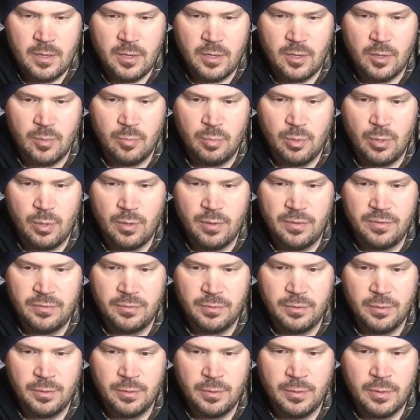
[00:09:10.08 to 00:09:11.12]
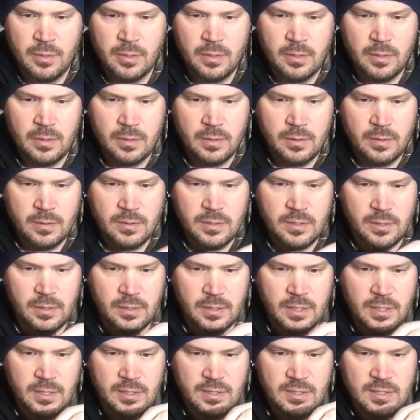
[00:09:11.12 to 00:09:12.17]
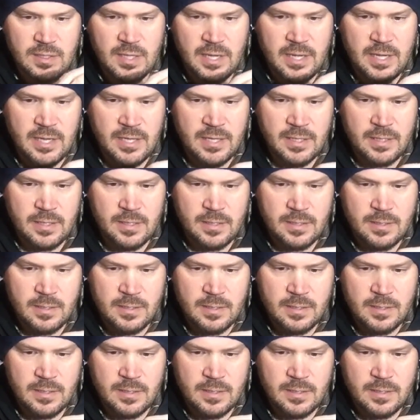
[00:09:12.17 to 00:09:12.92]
You're going to pull it through until it gets tight.